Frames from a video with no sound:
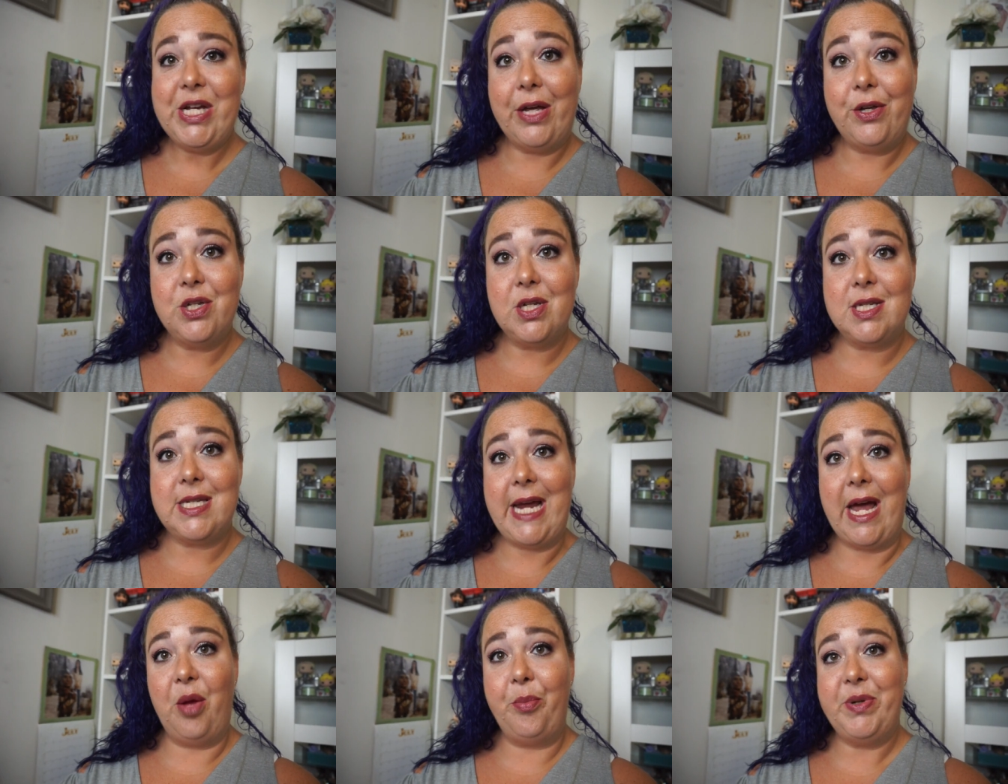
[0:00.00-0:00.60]

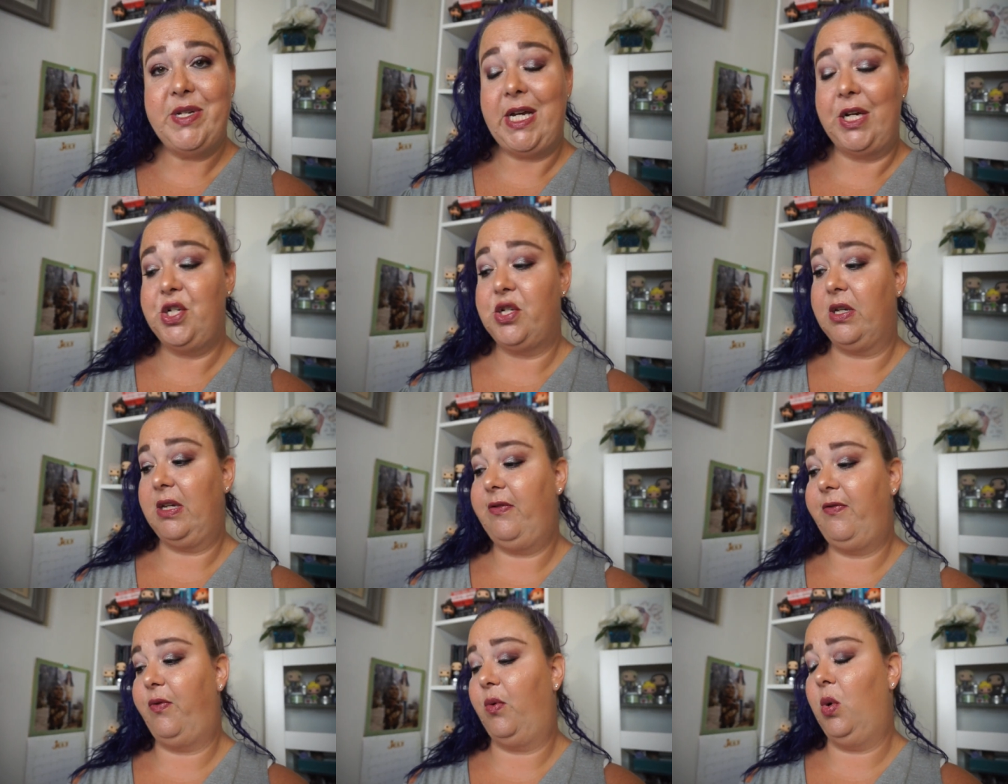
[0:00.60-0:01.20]
challenges down,
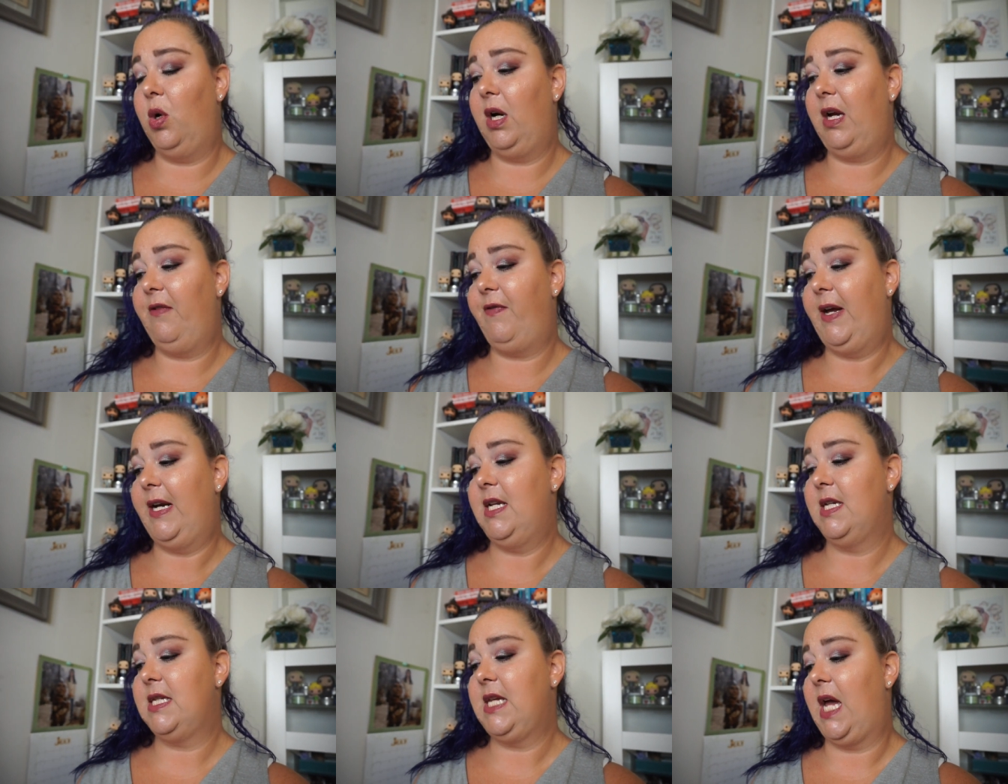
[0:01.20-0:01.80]
potentially 4 if
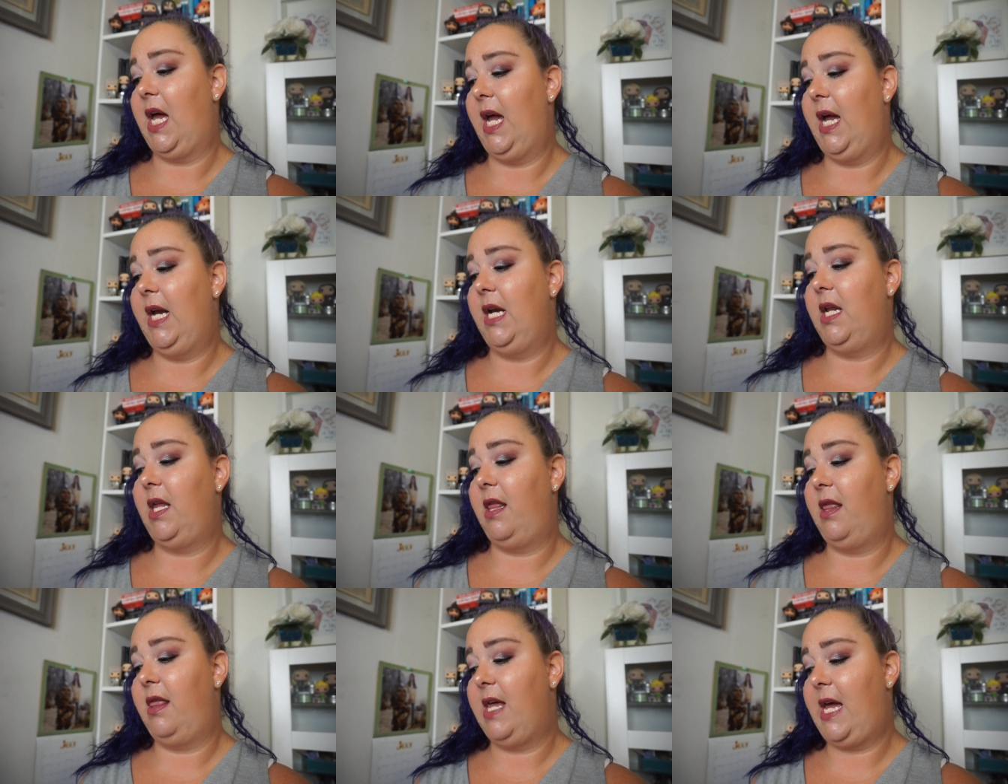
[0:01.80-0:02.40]
I
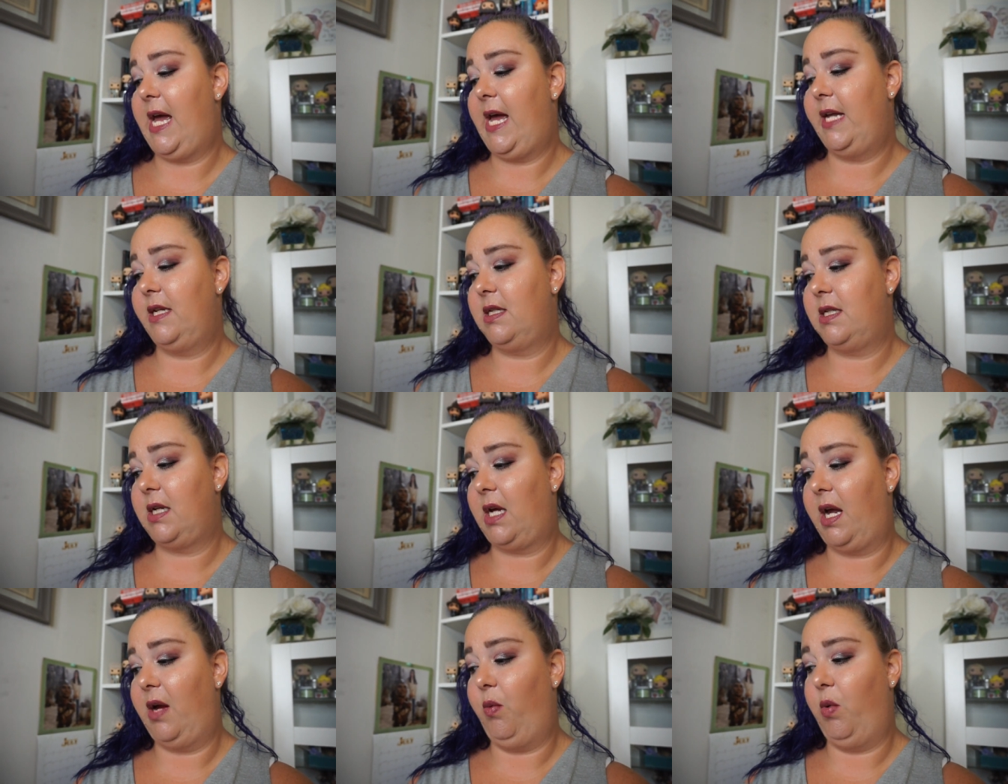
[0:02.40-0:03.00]
decide
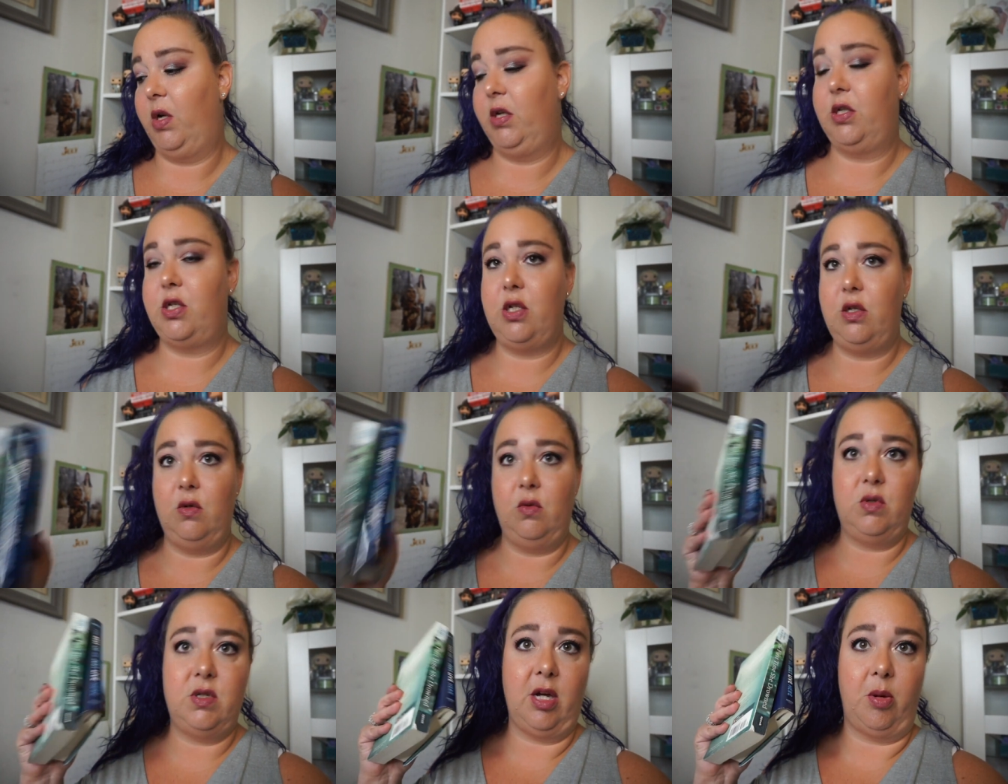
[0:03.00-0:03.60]
that I want
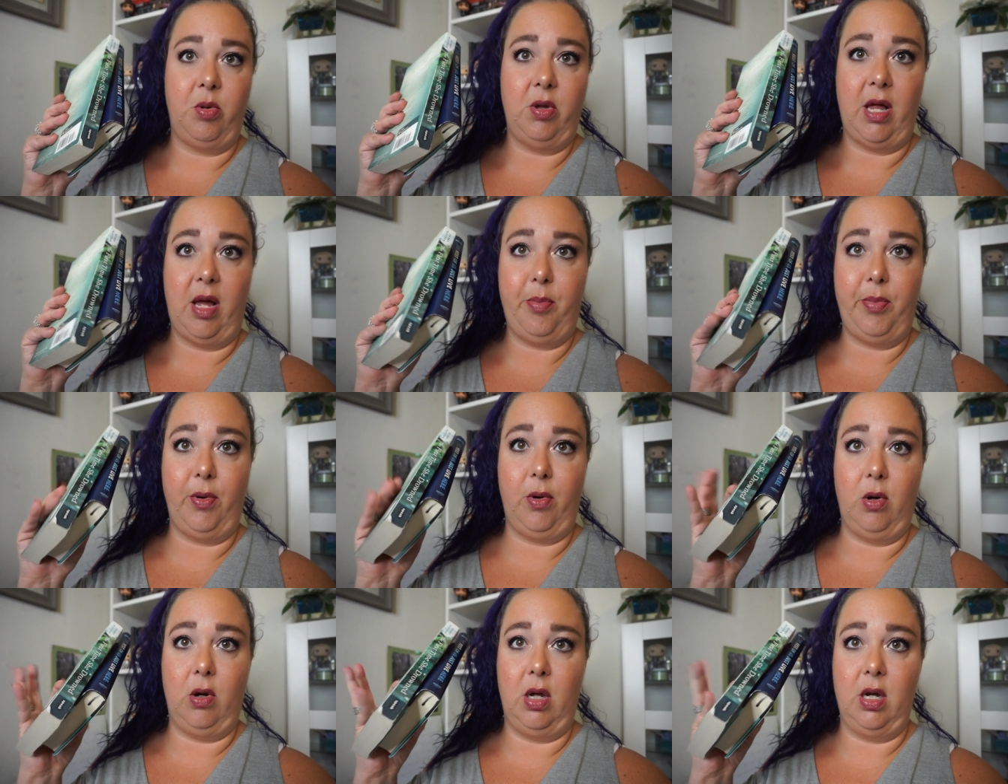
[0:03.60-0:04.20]
to double
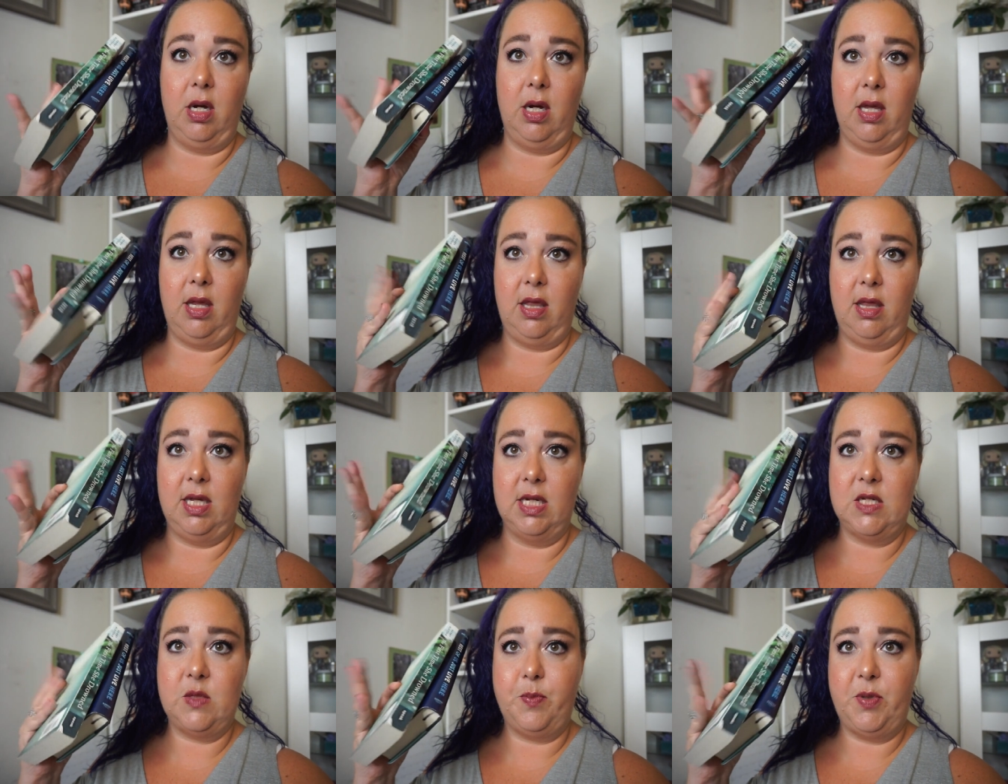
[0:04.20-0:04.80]
up on
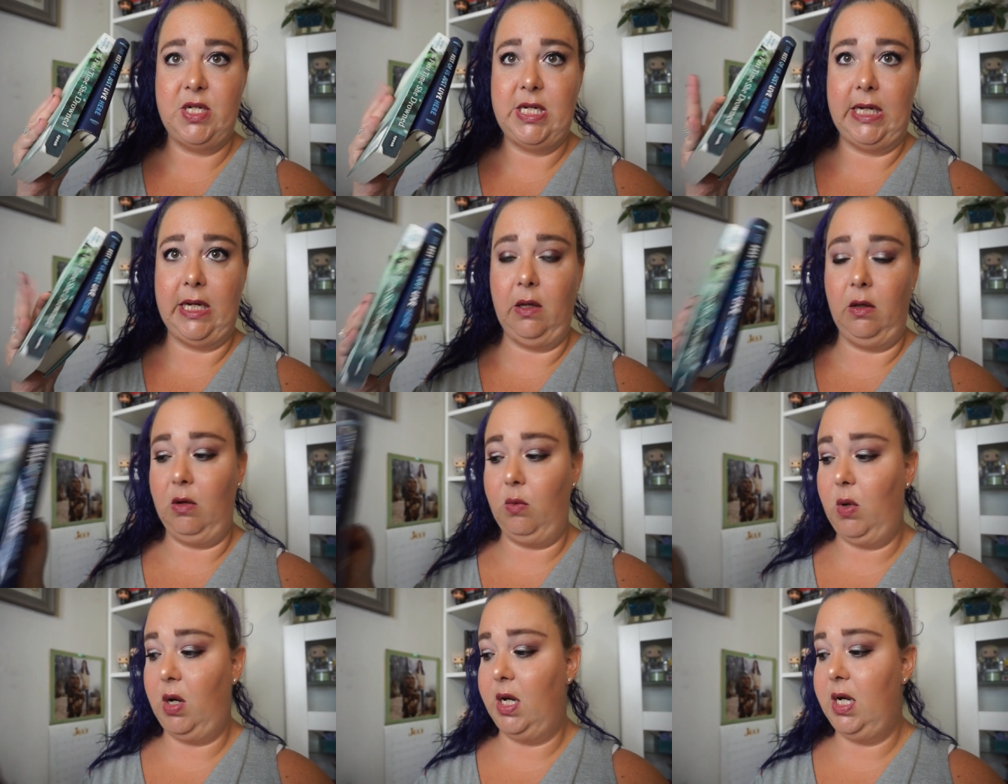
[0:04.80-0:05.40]
this
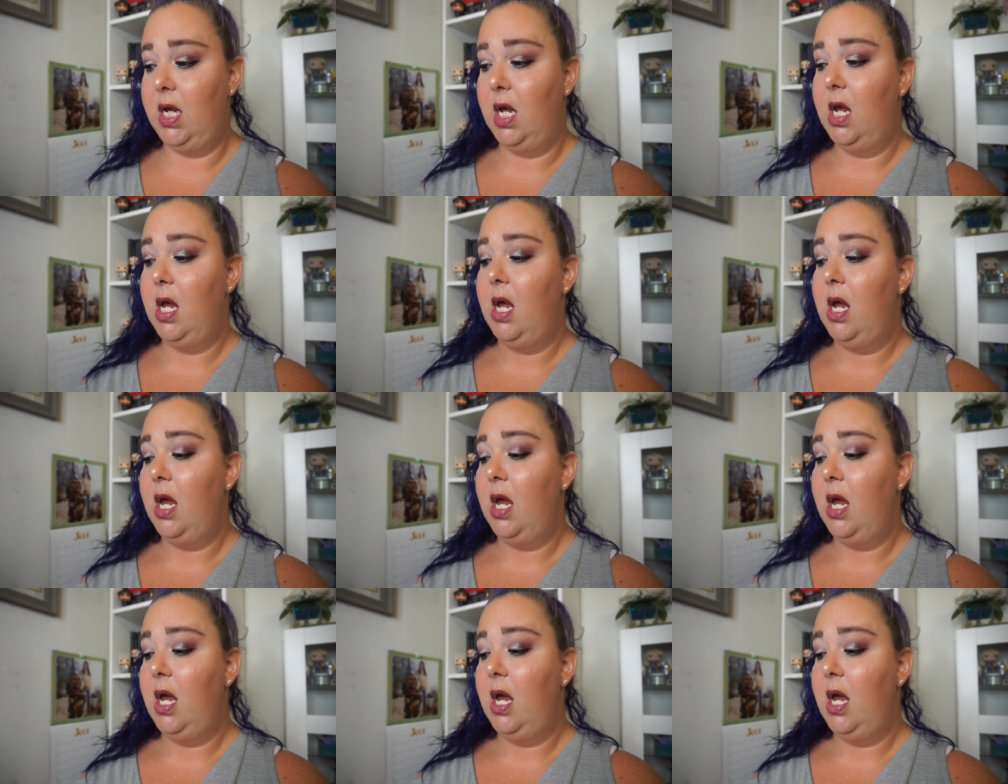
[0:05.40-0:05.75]
particular one.